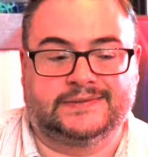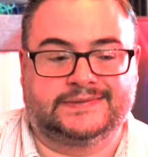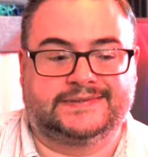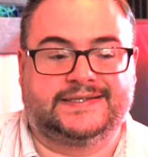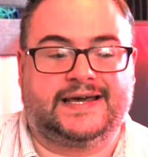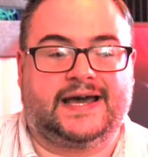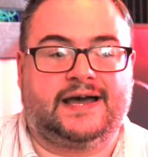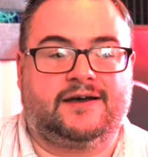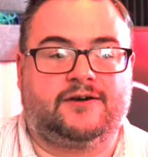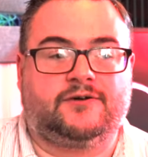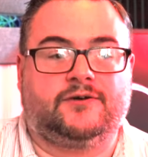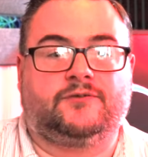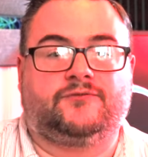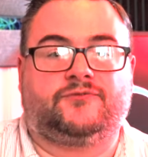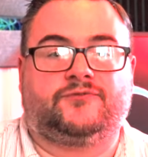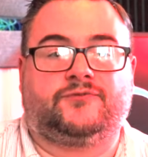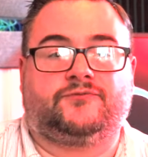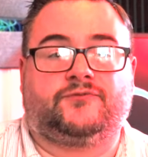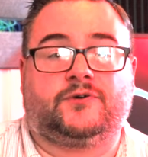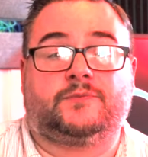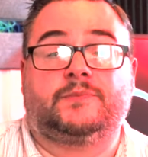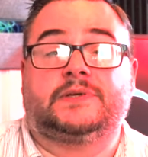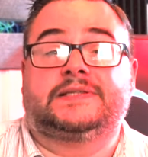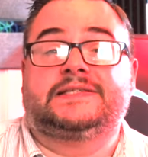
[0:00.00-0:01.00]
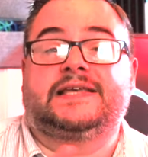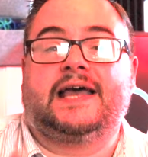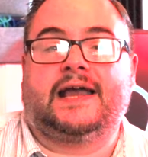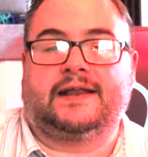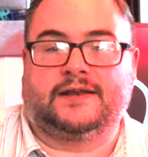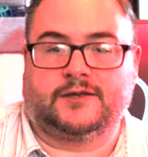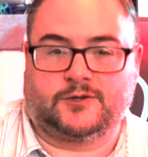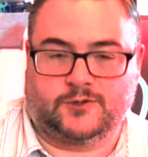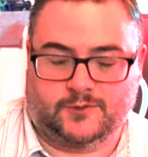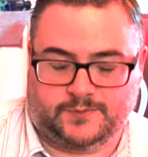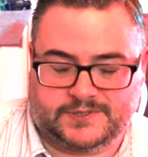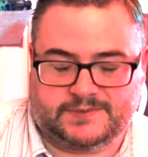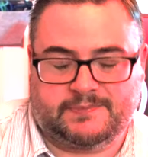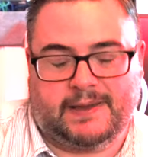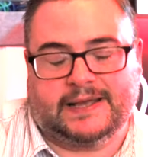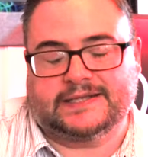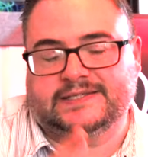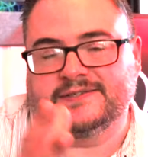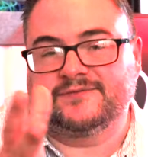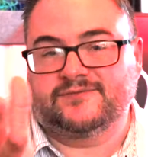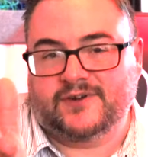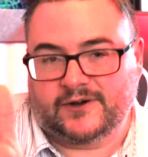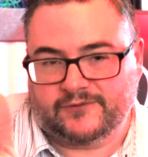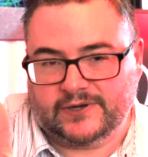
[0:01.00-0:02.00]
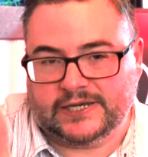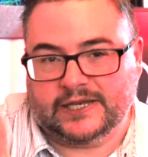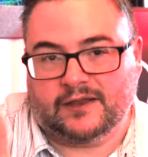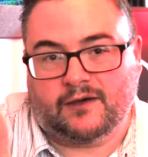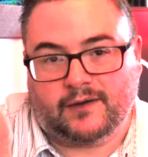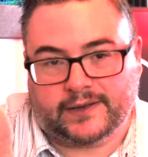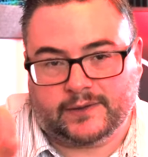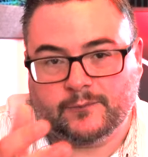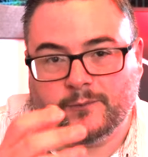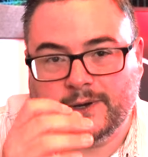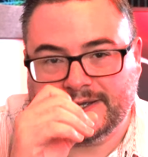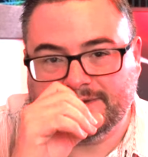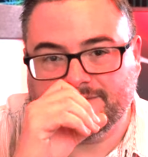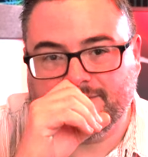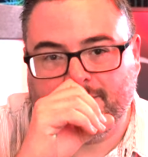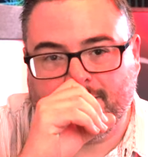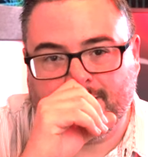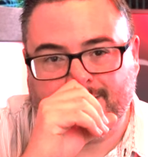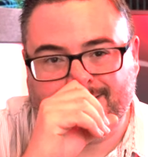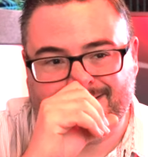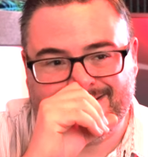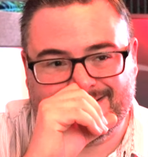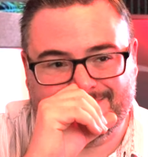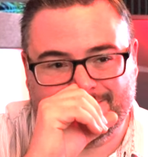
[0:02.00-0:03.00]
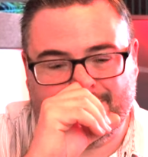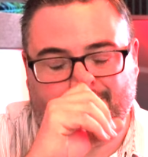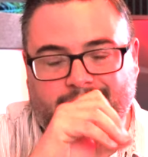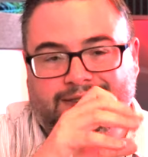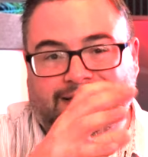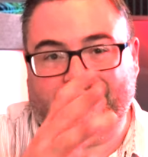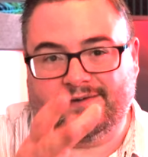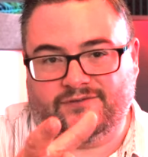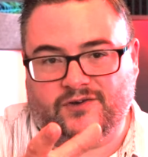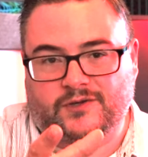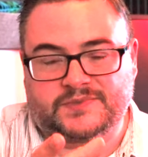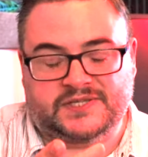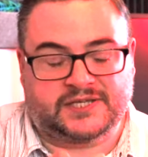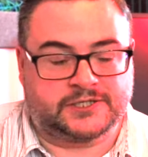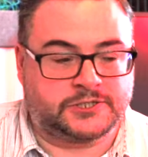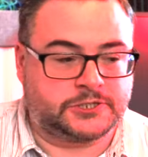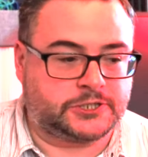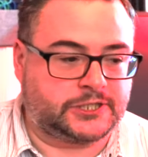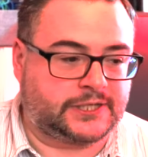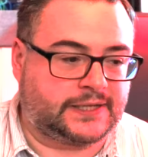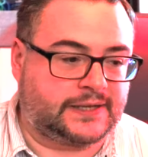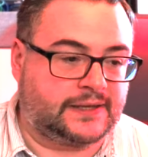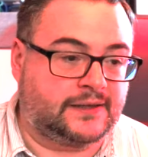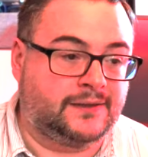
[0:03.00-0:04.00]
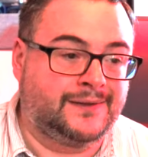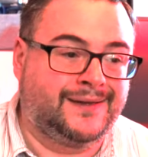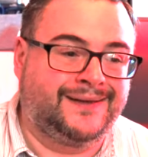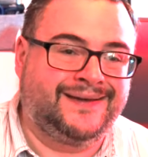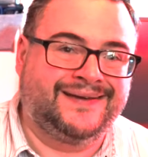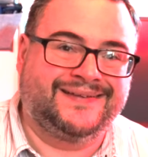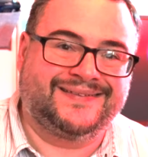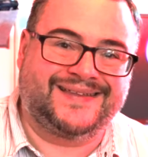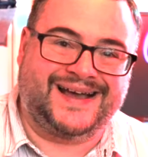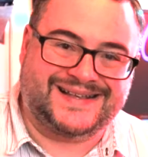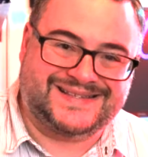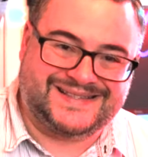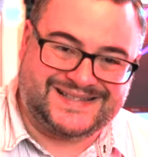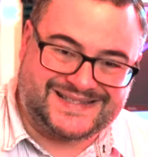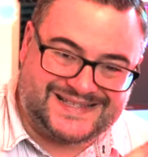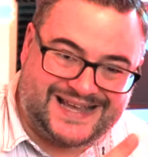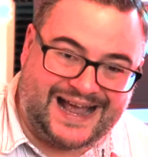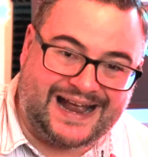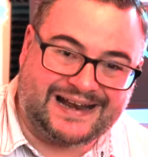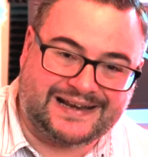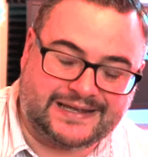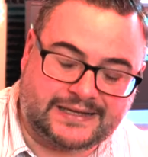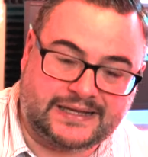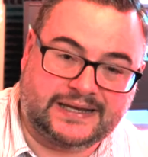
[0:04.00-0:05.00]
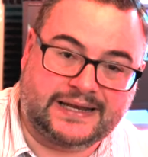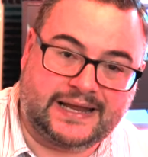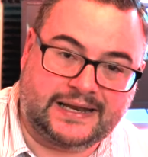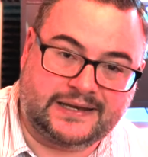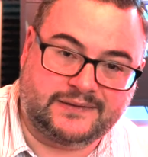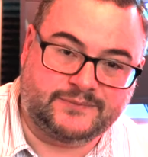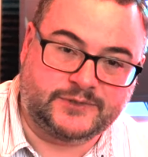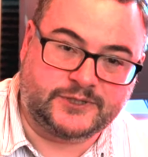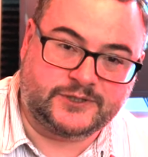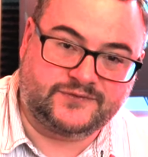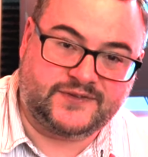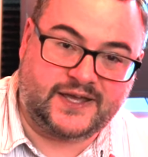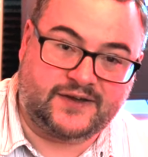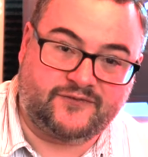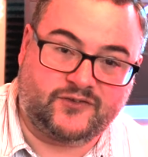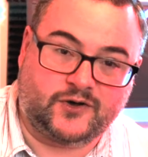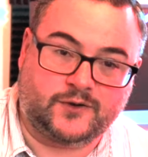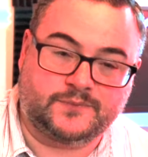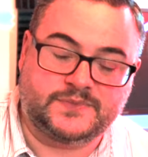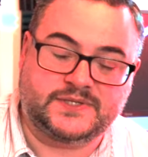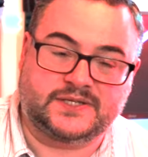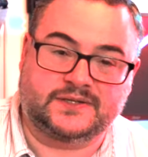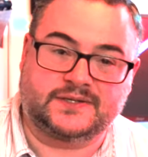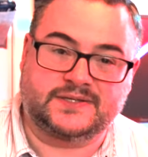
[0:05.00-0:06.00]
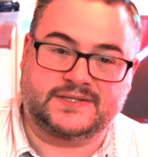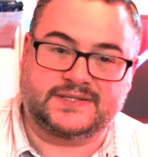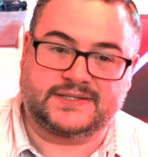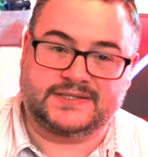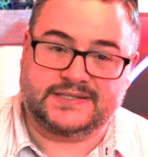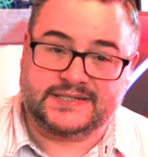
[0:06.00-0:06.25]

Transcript: That, from a technical perspective, very lightweight, right? Because I'm not a DevOps engineer. That's the technical element of DevOps. And as a